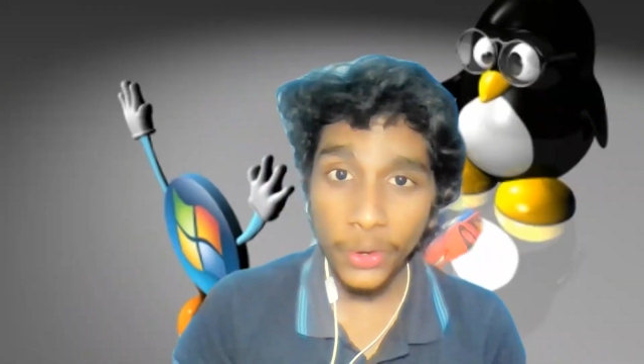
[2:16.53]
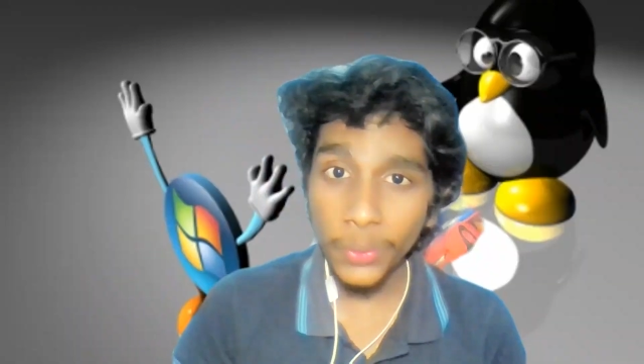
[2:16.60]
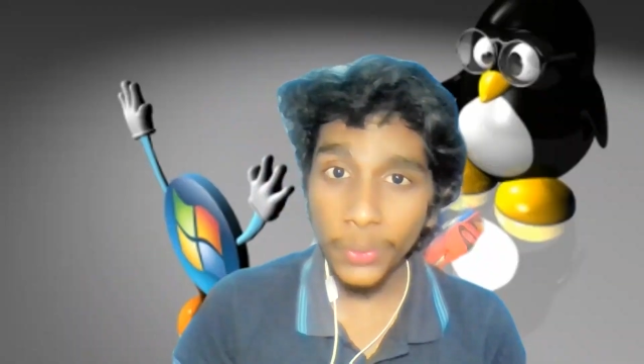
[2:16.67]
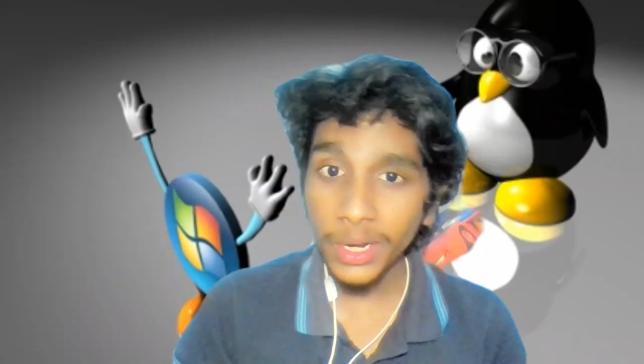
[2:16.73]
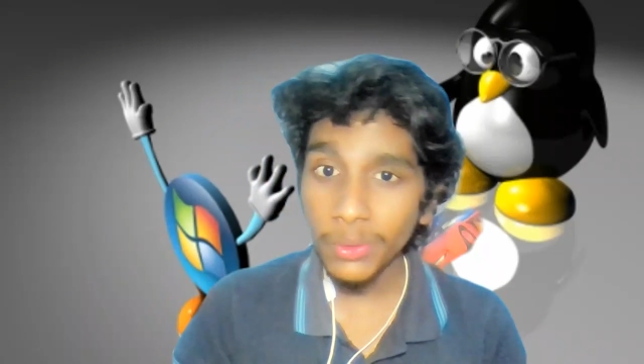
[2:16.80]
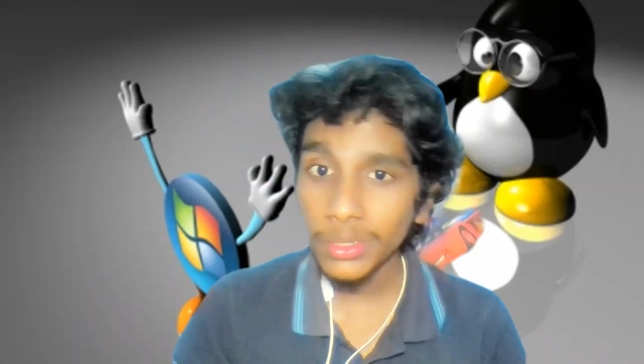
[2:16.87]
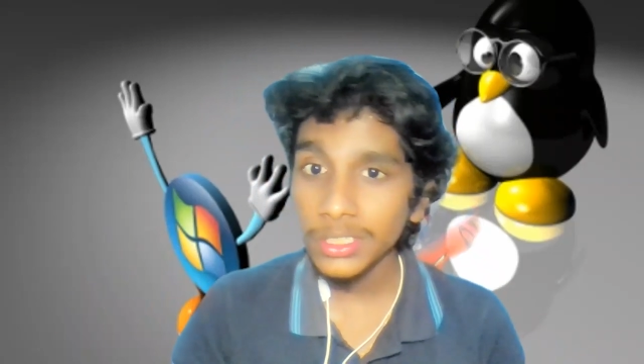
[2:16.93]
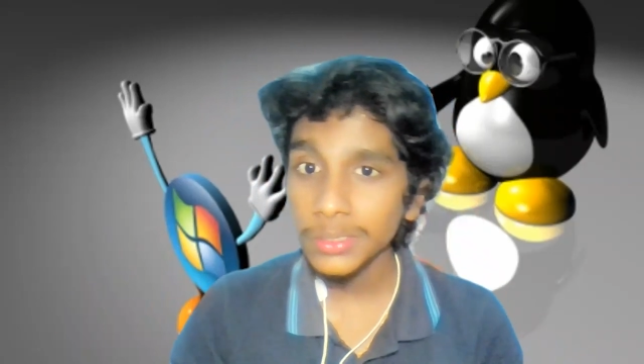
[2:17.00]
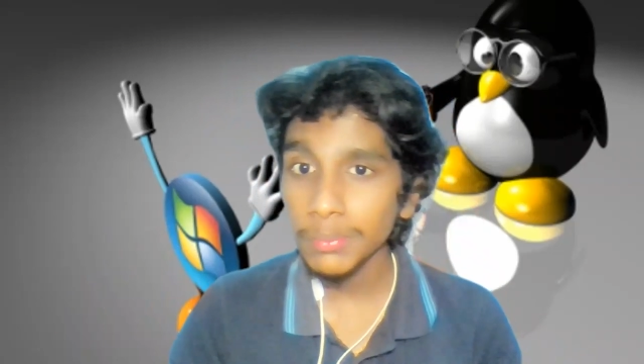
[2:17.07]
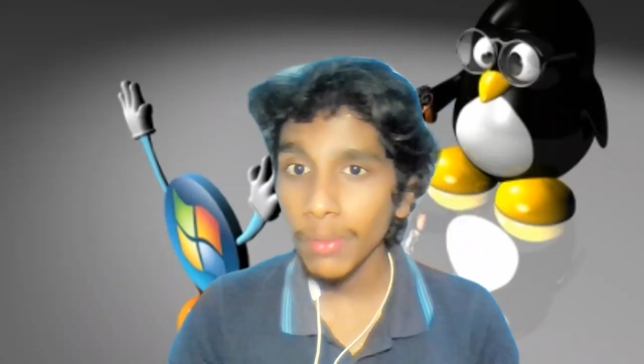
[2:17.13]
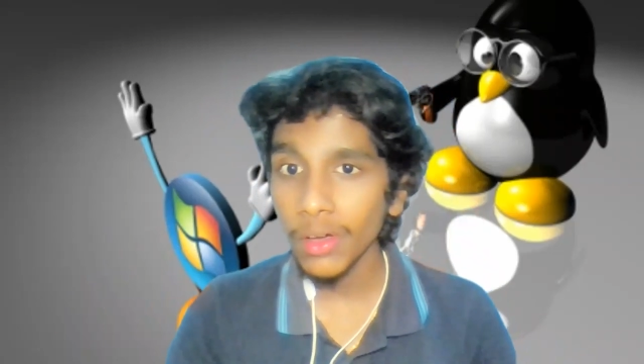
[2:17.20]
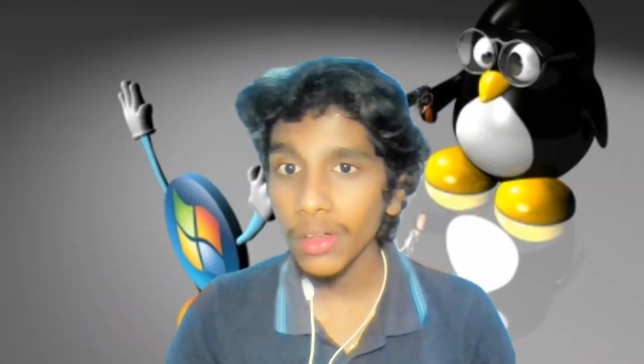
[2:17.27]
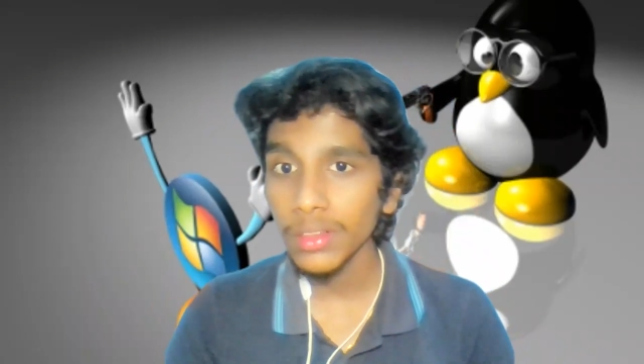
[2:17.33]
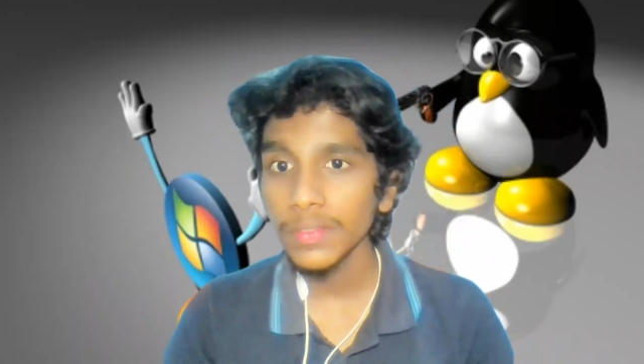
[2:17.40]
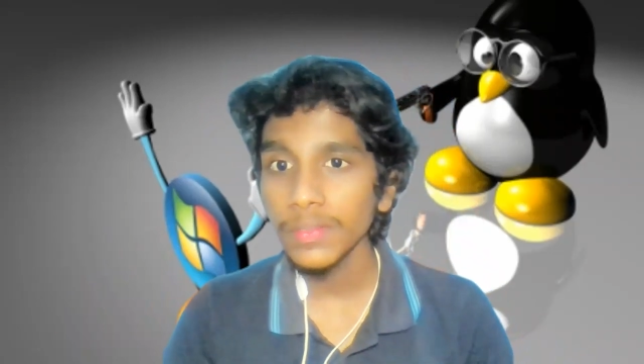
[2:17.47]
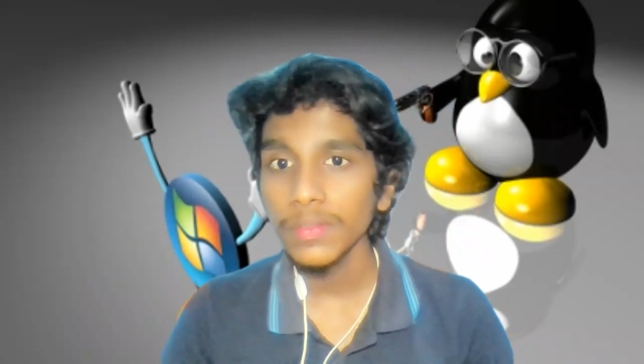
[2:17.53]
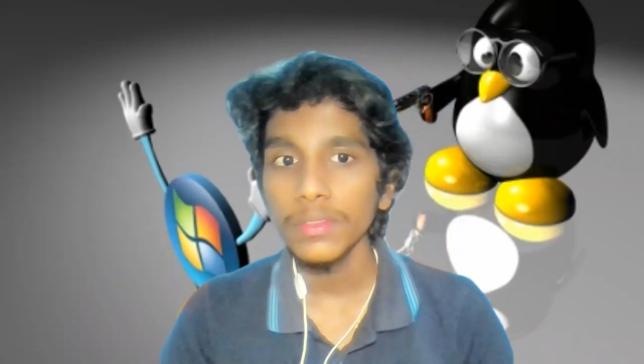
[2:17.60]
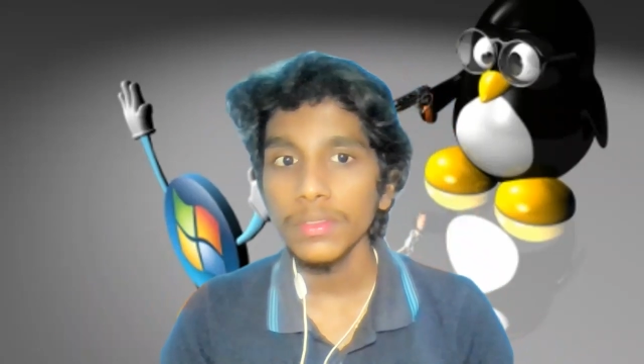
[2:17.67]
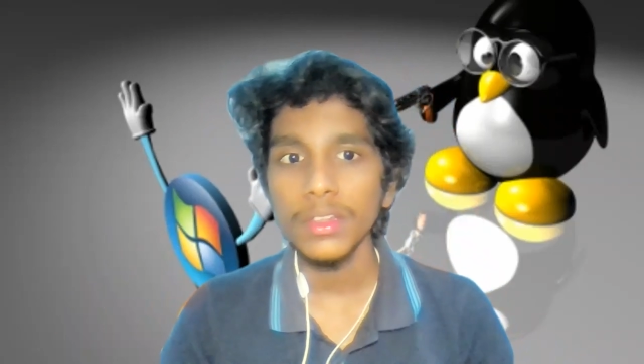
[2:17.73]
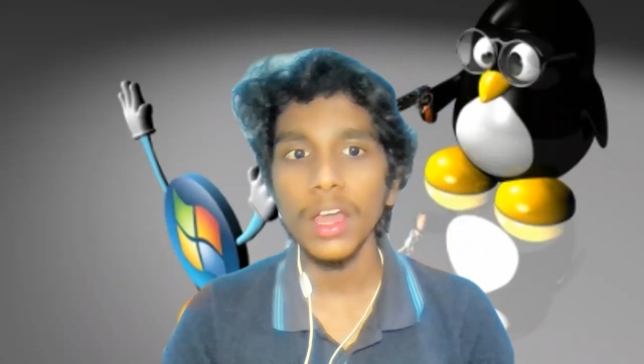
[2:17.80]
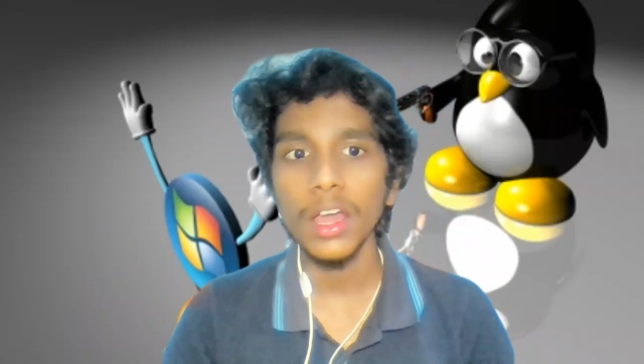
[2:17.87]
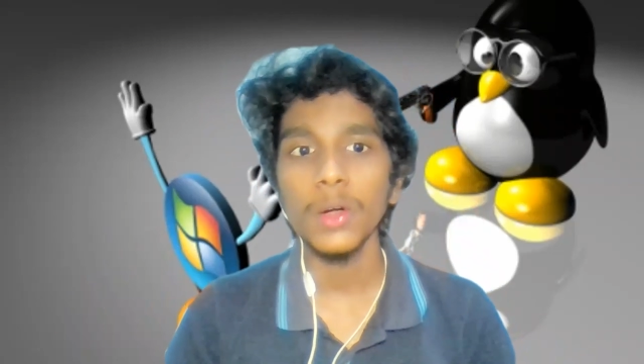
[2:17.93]
know, when I was small,
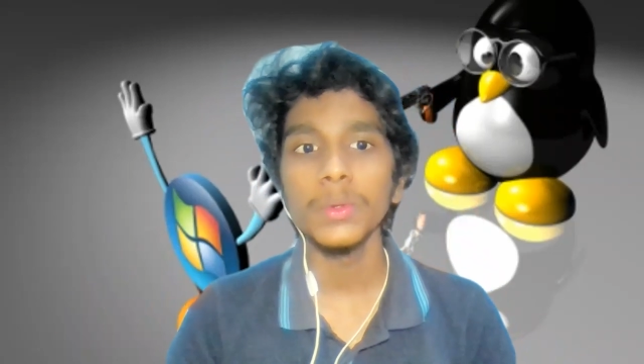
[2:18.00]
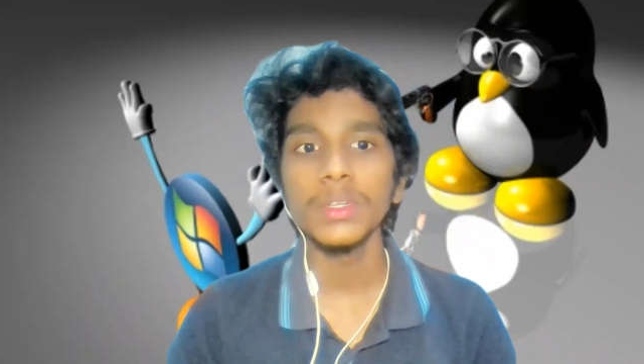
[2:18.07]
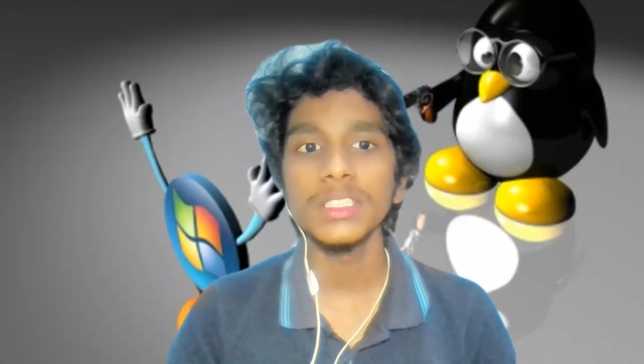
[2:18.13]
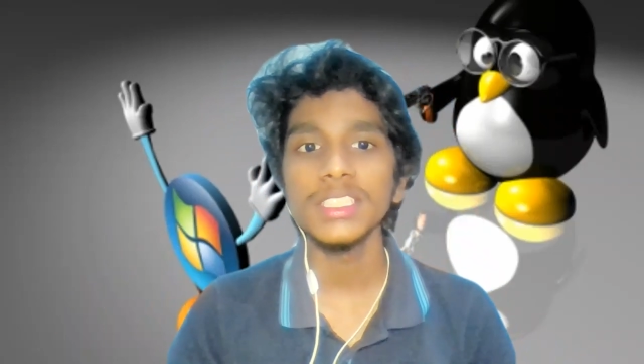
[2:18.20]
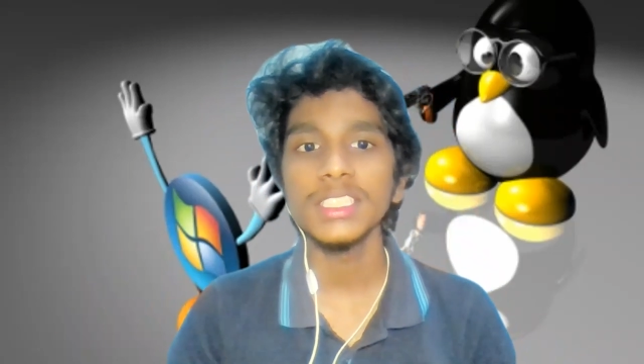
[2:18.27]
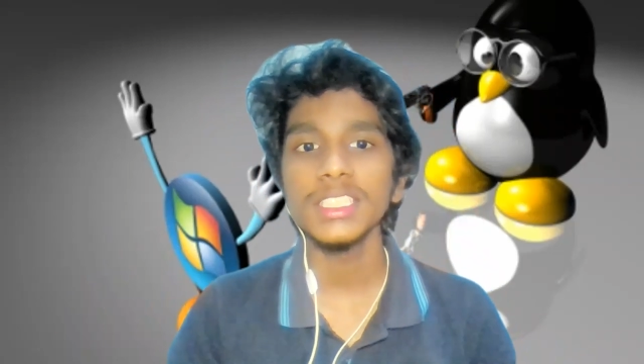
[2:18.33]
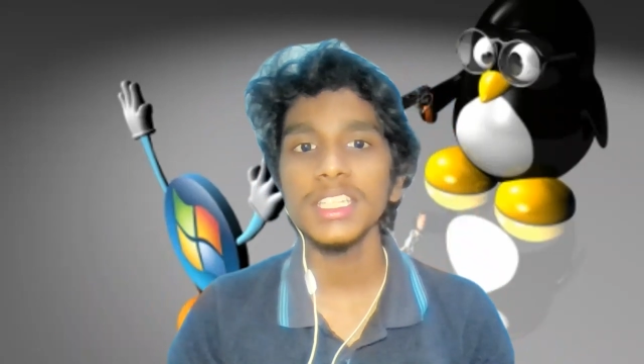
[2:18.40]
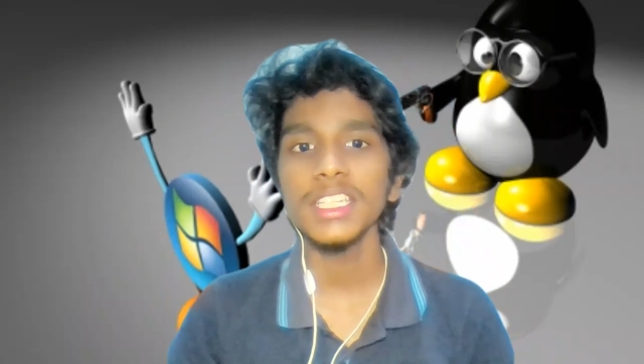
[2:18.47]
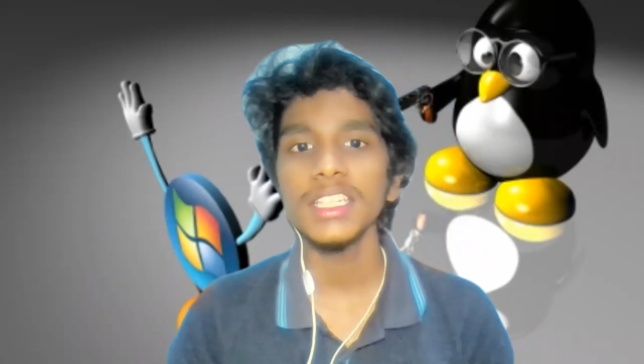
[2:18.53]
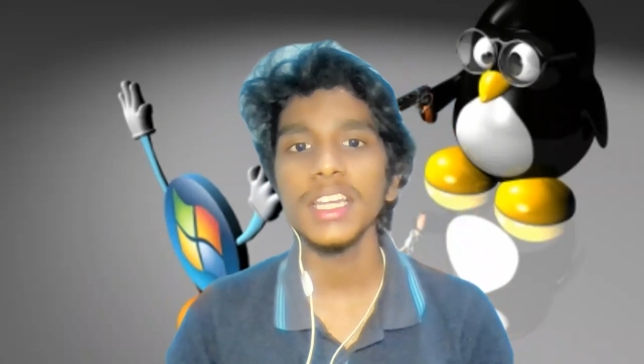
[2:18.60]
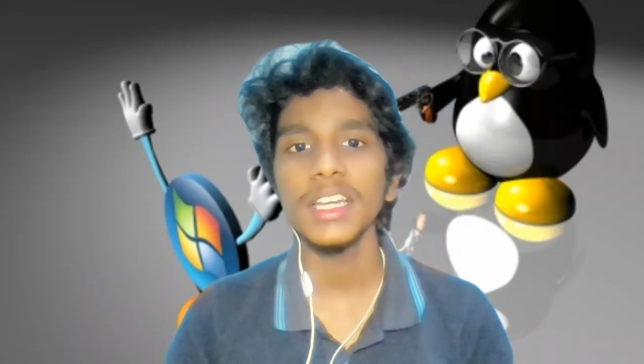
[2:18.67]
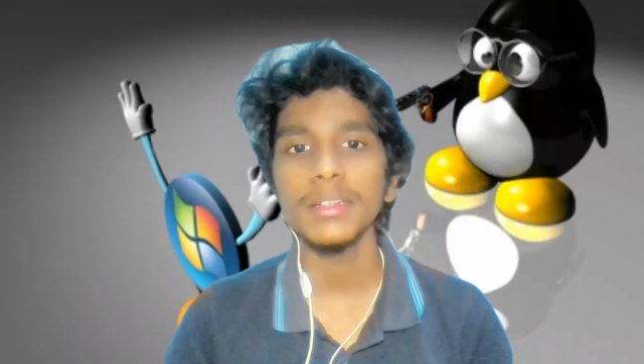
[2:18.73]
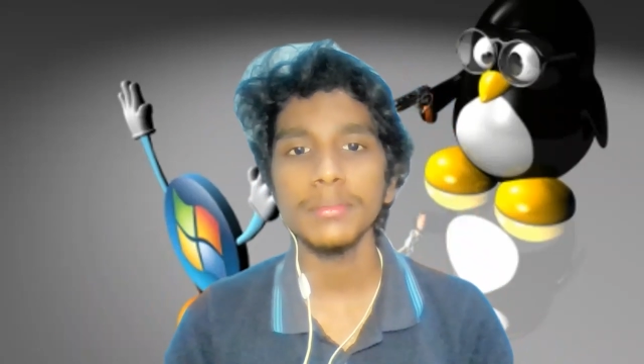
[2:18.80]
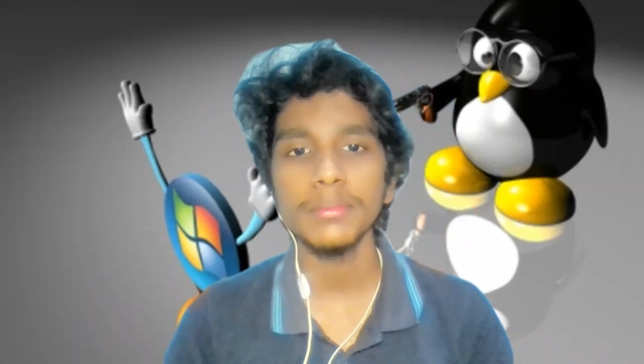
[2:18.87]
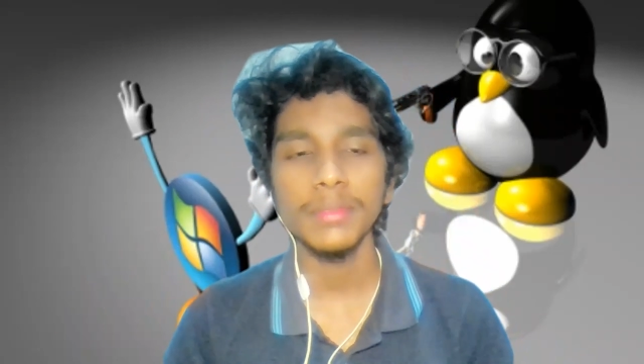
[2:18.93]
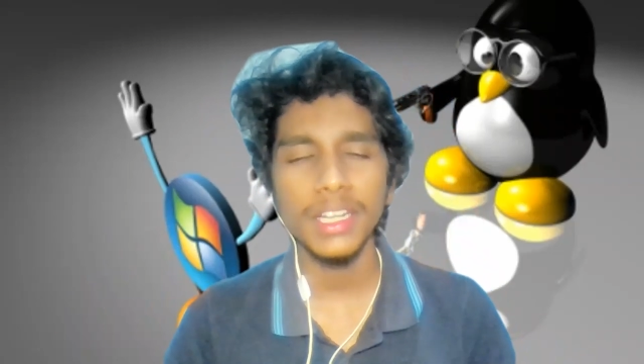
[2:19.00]
I always see that